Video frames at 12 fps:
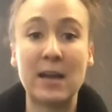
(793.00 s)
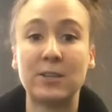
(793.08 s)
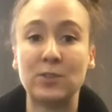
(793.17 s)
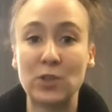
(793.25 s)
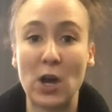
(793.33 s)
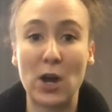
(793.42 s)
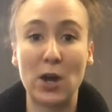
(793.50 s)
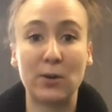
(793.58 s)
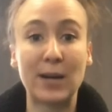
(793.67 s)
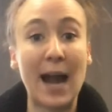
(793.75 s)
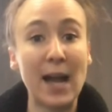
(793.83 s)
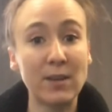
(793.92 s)
So
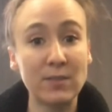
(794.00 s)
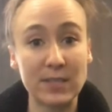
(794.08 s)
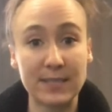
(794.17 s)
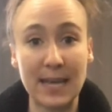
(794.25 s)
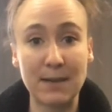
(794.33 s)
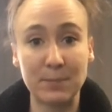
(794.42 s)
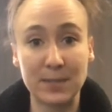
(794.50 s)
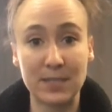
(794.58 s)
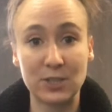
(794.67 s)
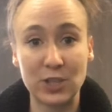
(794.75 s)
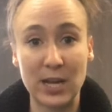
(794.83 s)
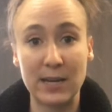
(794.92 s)
kind of the same
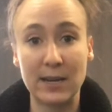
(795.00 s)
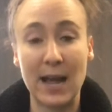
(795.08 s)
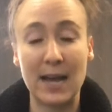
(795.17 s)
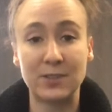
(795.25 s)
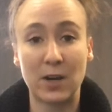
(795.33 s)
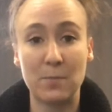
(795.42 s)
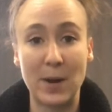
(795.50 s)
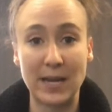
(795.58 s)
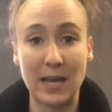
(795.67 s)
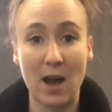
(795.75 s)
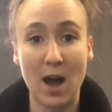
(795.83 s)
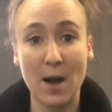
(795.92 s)
position as our
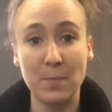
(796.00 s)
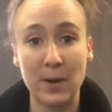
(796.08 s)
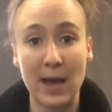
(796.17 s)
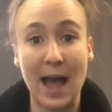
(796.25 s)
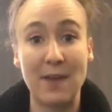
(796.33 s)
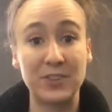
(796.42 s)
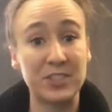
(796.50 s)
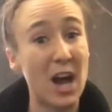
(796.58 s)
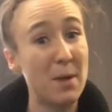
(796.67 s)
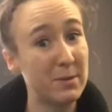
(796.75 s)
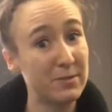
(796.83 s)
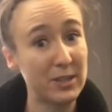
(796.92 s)
bunny hop at the
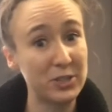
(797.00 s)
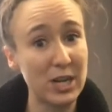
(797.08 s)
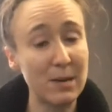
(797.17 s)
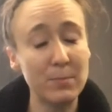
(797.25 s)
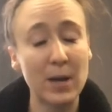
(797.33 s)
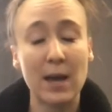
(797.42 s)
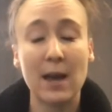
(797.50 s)
top of our jump,